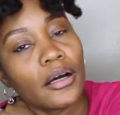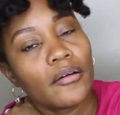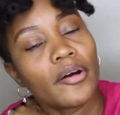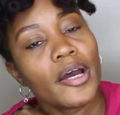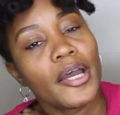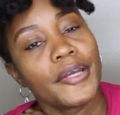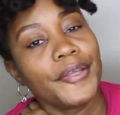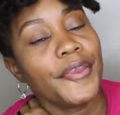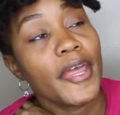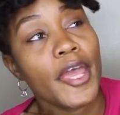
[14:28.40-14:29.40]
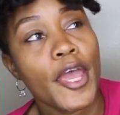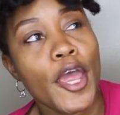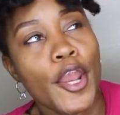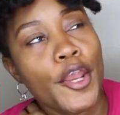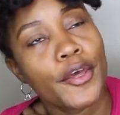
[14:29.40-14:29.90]
All right, and
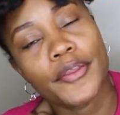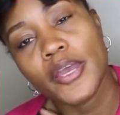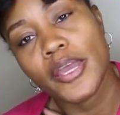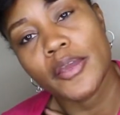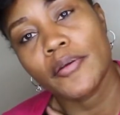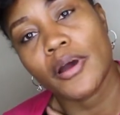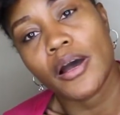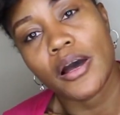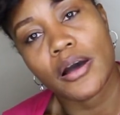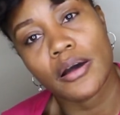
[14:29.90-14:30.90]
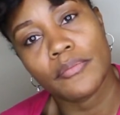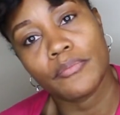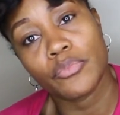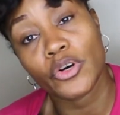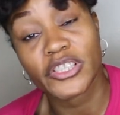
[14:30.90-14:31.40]
then they
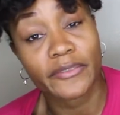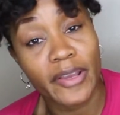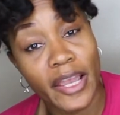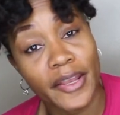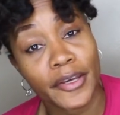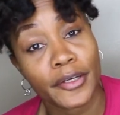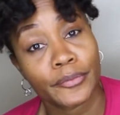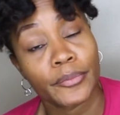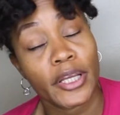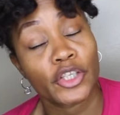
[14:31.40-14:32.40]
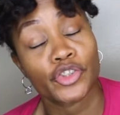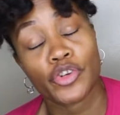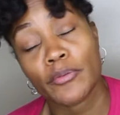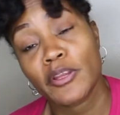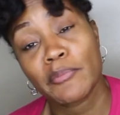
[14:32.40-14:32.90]
brought Savannah
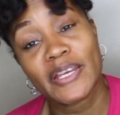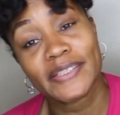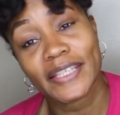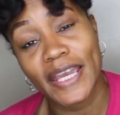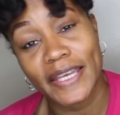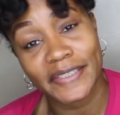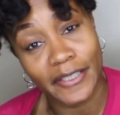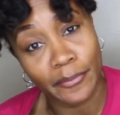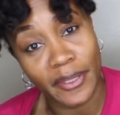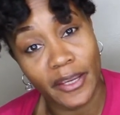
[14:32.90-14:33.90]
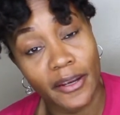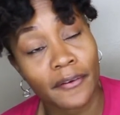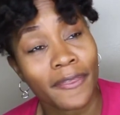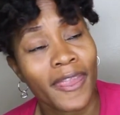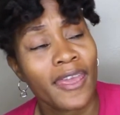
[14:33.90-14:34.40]
extremely messy ass up
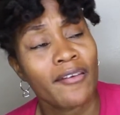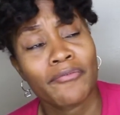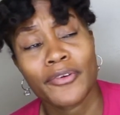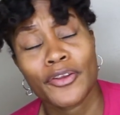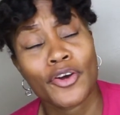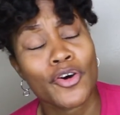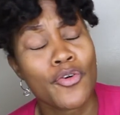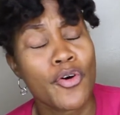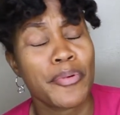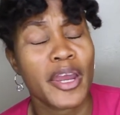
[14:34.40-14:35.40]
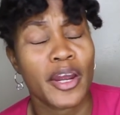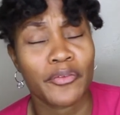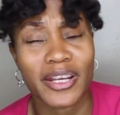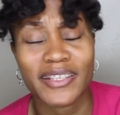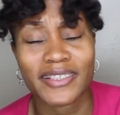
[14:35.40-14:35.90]
there for no apparent
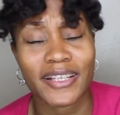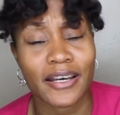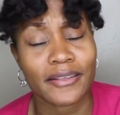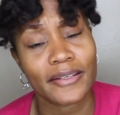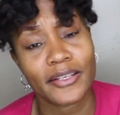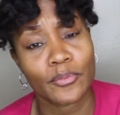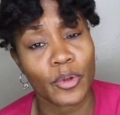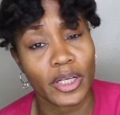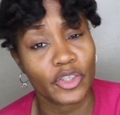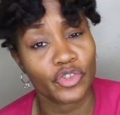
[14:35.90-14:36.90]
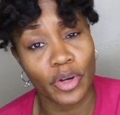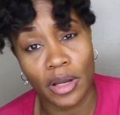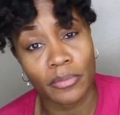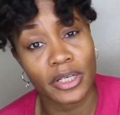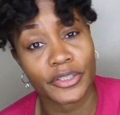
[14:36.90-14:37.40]
reason other than to bring
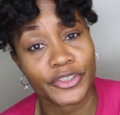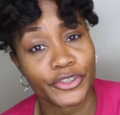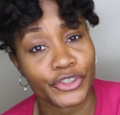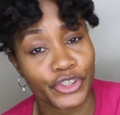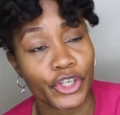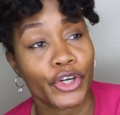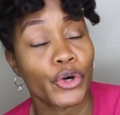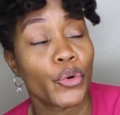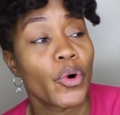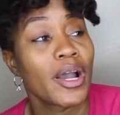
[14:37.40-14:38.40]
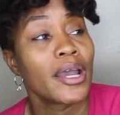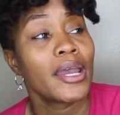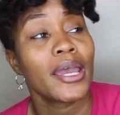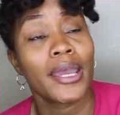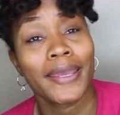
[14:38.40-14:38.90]
drama to the show
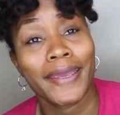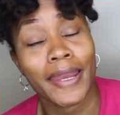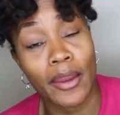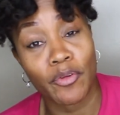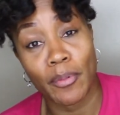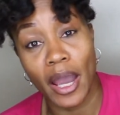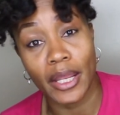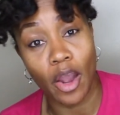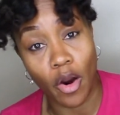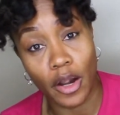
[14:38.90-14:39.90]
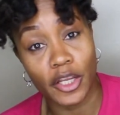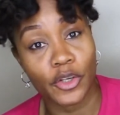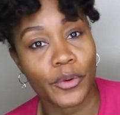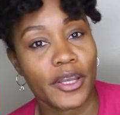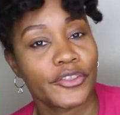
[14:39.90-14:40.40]
and get everybody
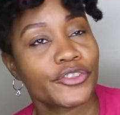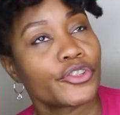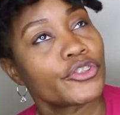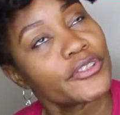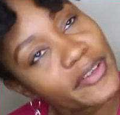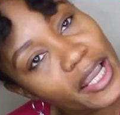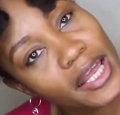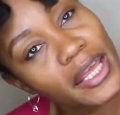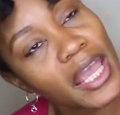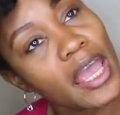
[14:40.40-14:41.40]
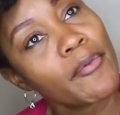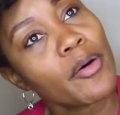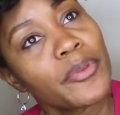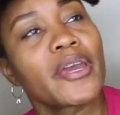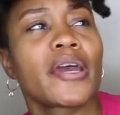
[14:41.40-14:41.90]
arguing. So Savannah came
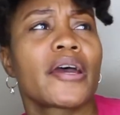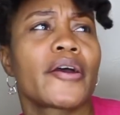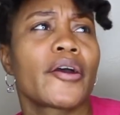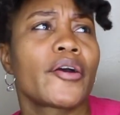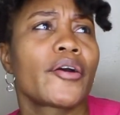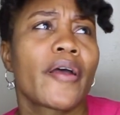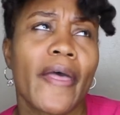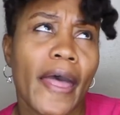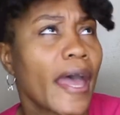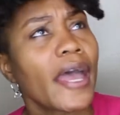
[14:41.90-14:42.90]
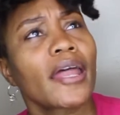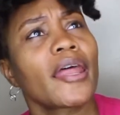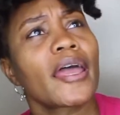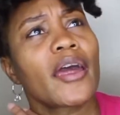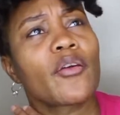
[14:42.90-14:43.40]
up there acting
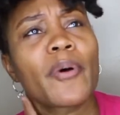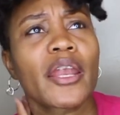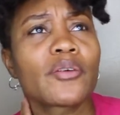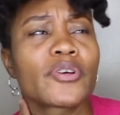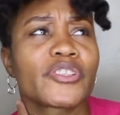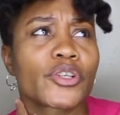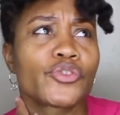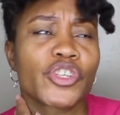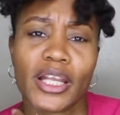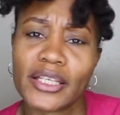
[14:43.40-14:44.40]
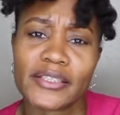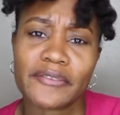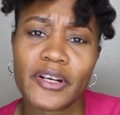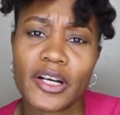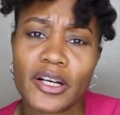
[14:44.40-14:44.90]
like everybody was so jealous
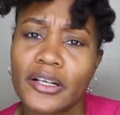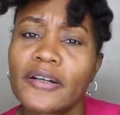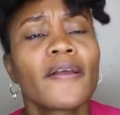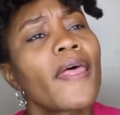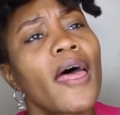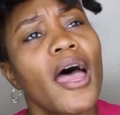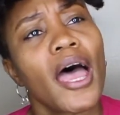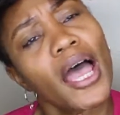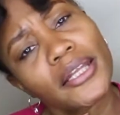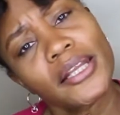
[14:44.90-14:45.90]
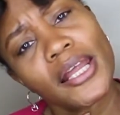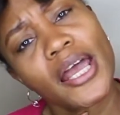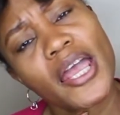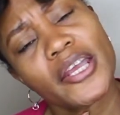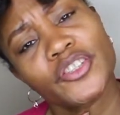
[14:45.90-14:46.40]
of her, acting
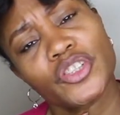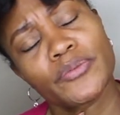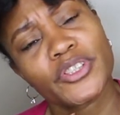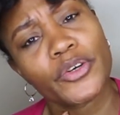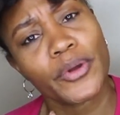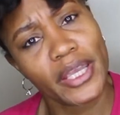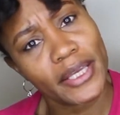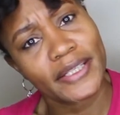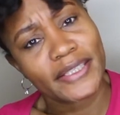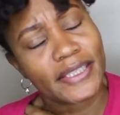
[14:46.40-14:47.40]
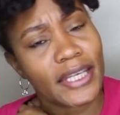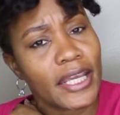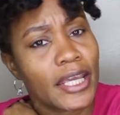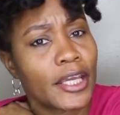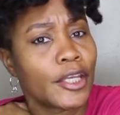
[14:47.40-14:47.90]
like she was so
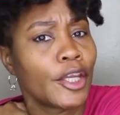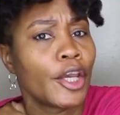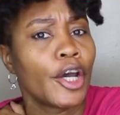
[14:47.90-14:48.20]
innocent.